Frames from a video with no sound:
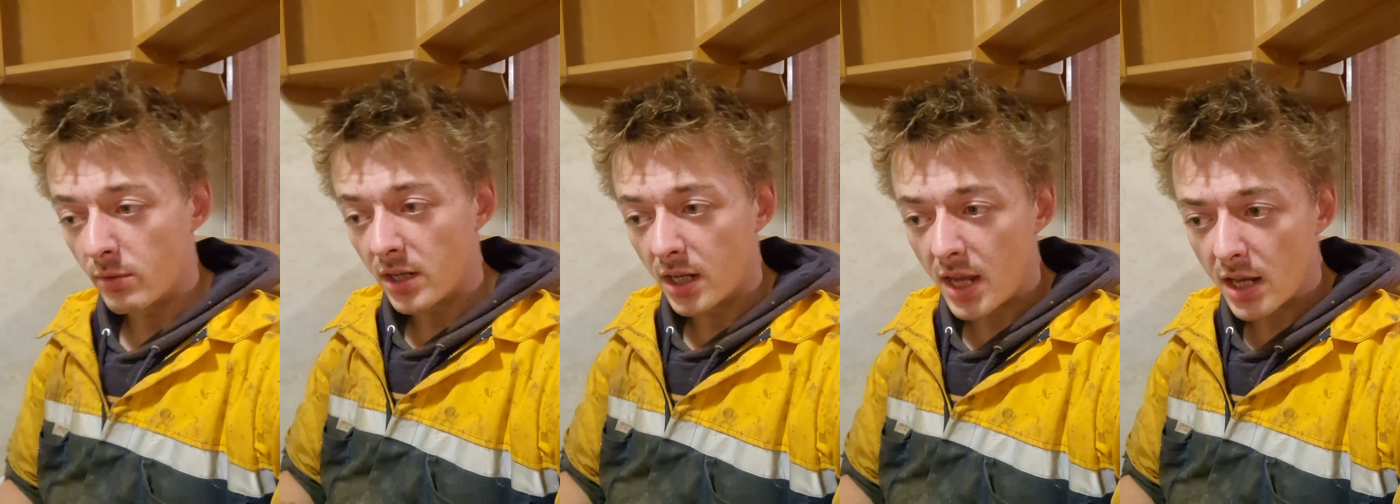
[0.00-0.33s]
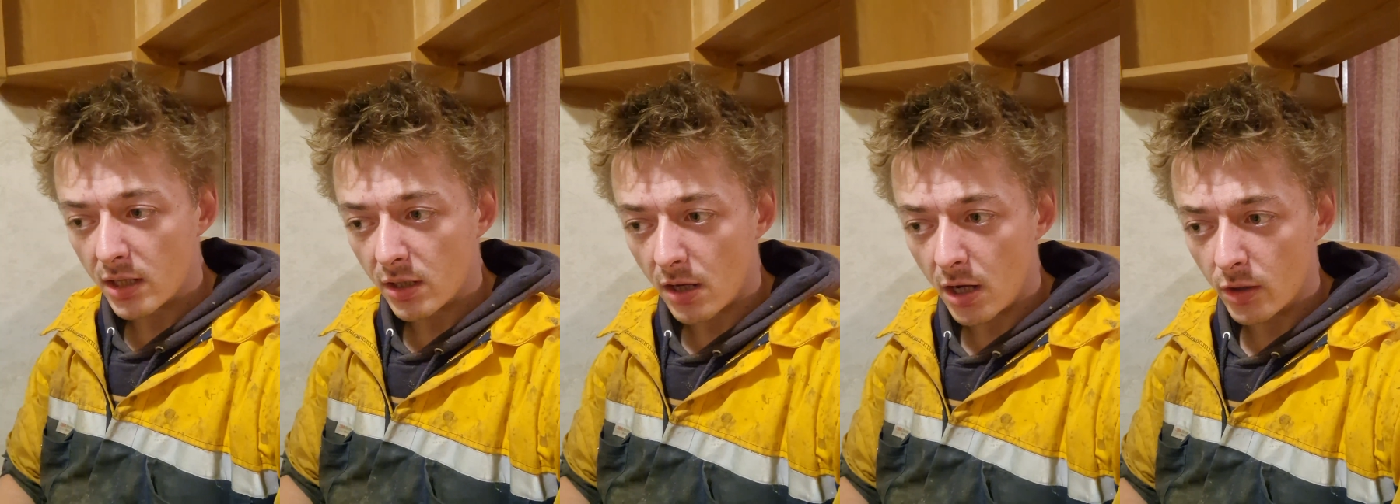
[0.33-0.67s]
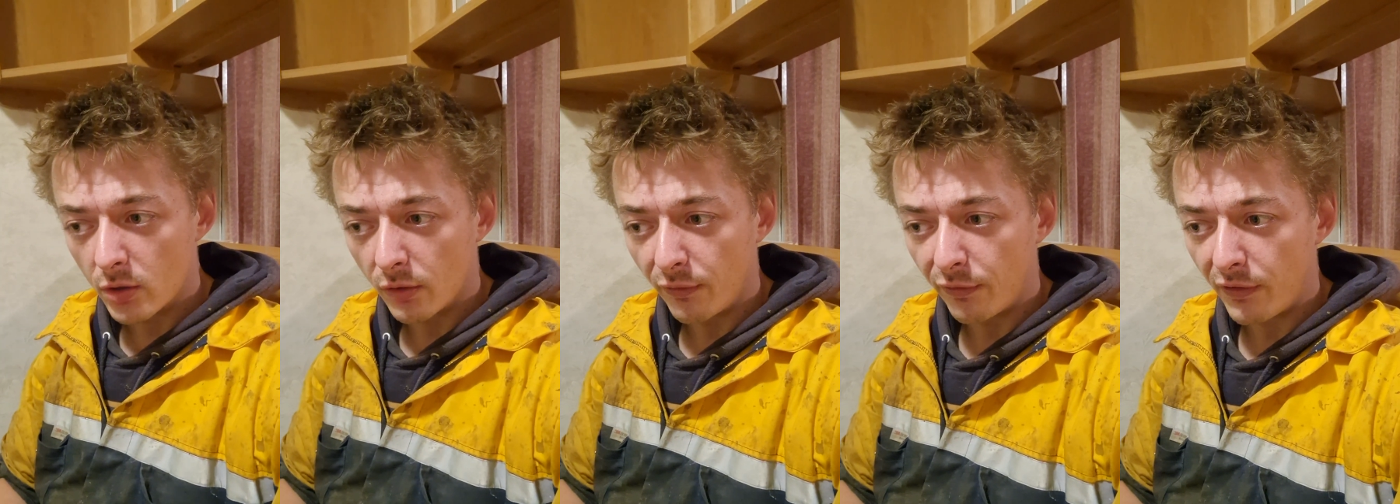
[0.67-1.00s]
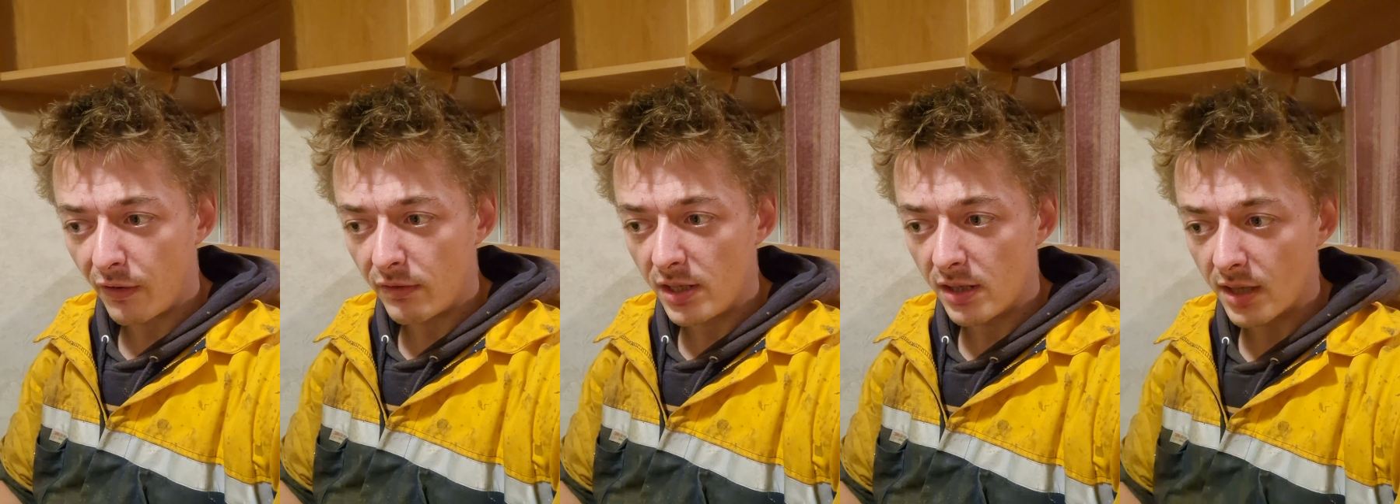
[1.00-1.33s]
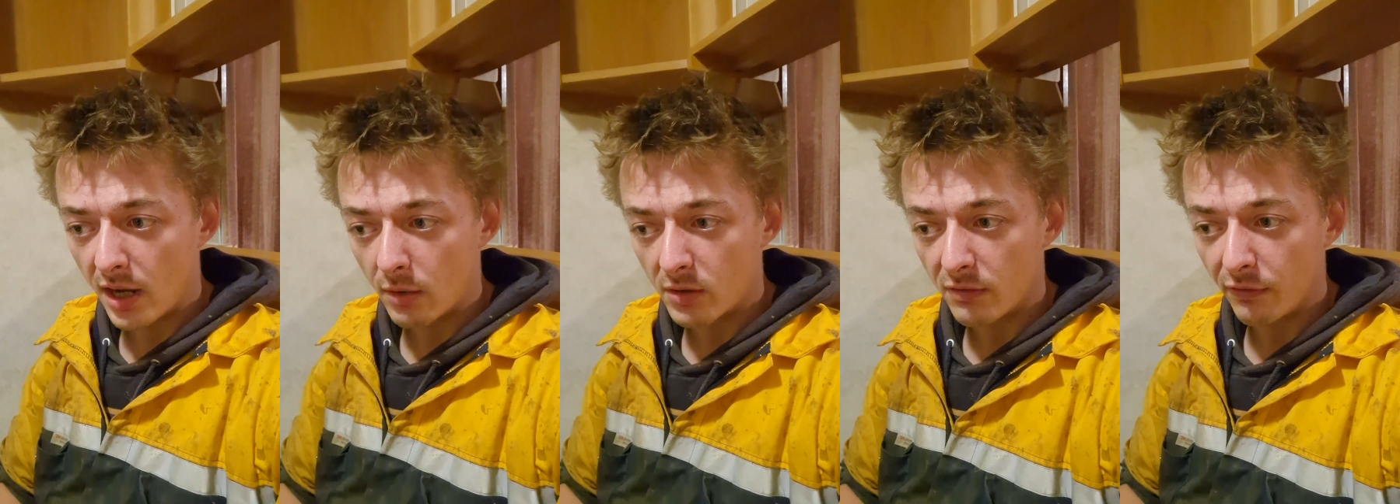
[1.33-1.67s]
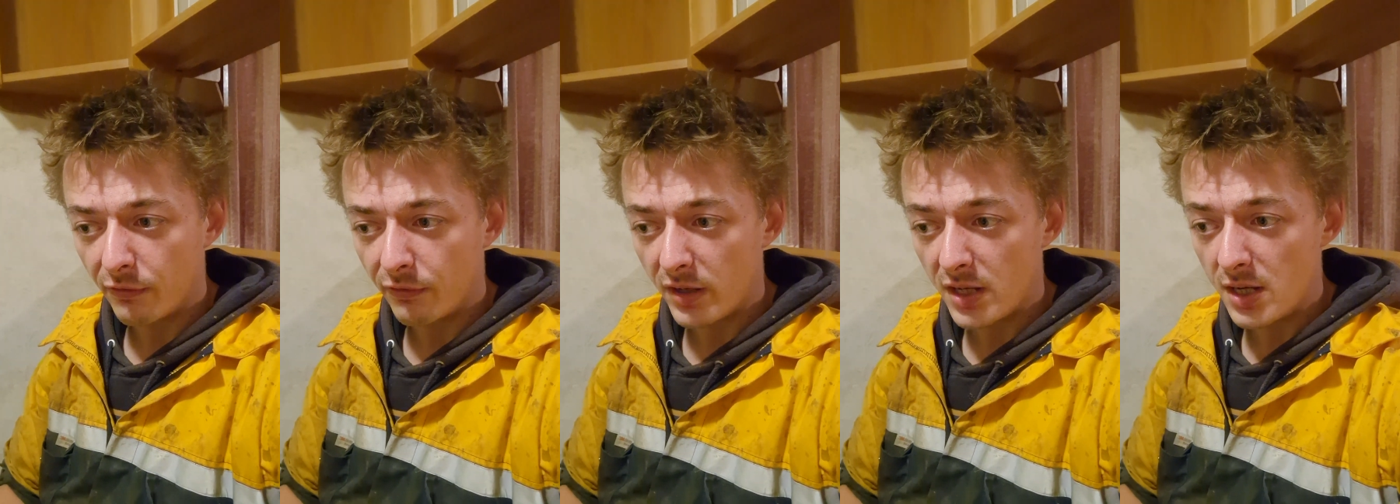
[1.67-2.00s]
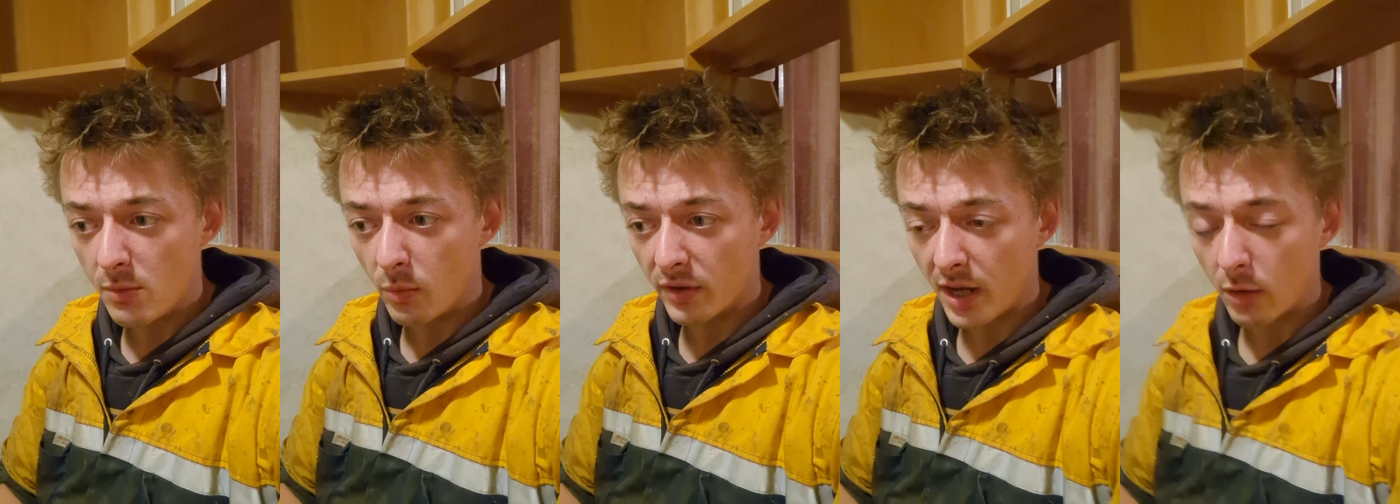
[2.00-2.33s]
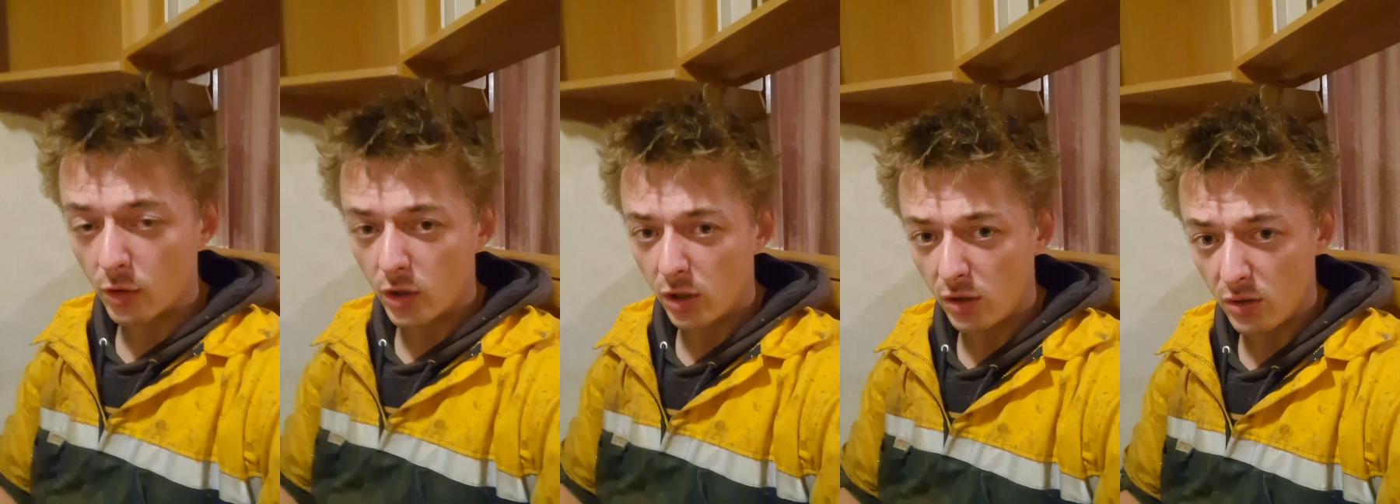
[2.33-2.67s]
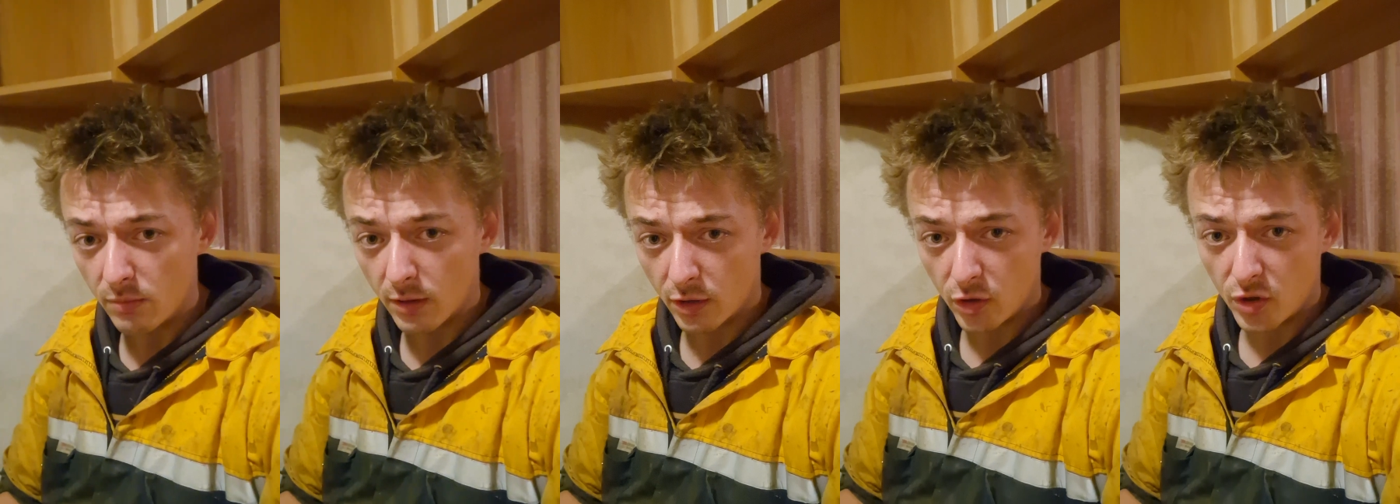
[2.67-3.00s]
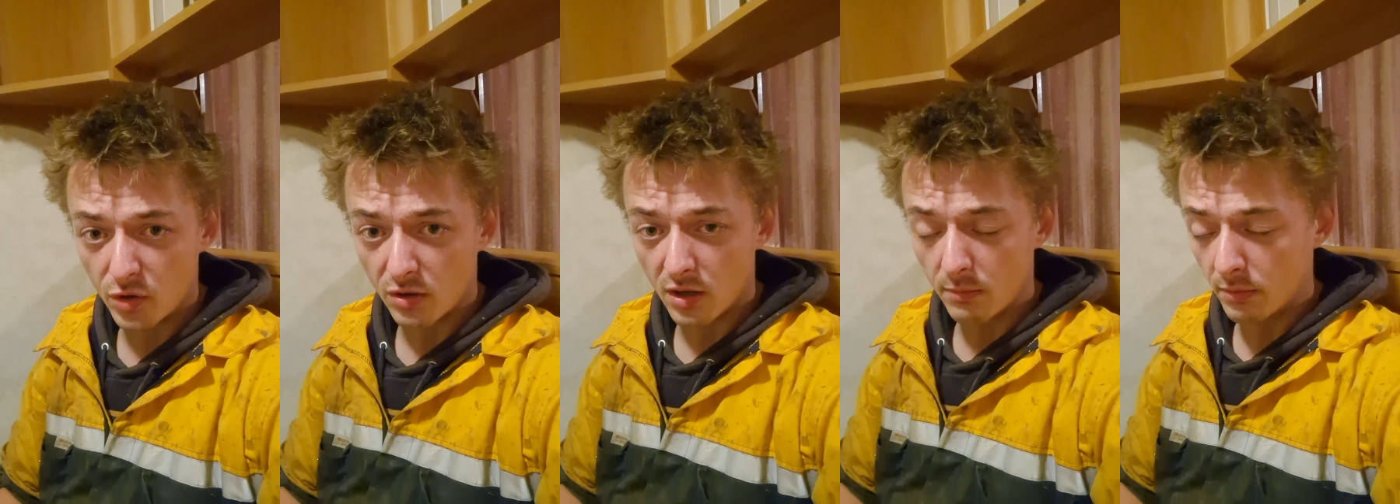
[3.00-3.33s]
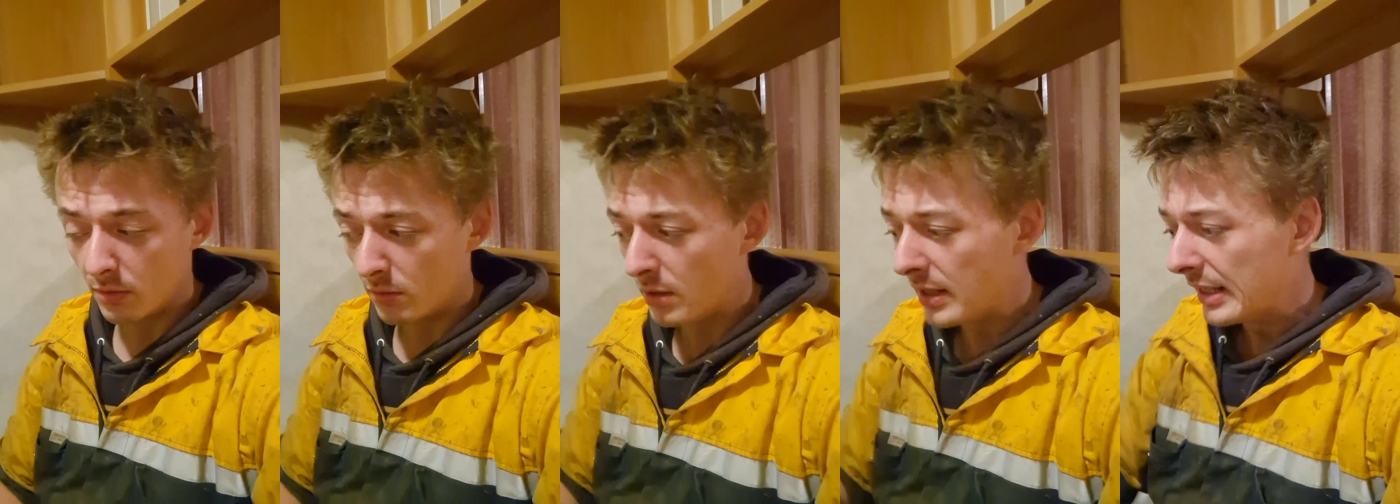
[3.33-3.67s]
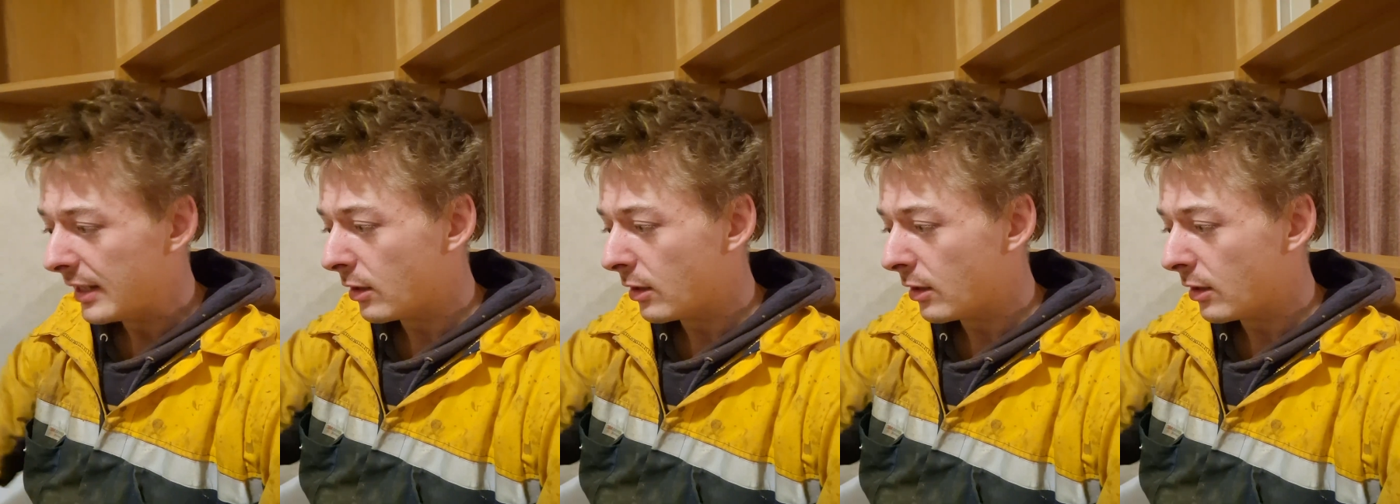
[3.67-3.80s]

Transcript: We can get to 150,000 feet without too much trouble,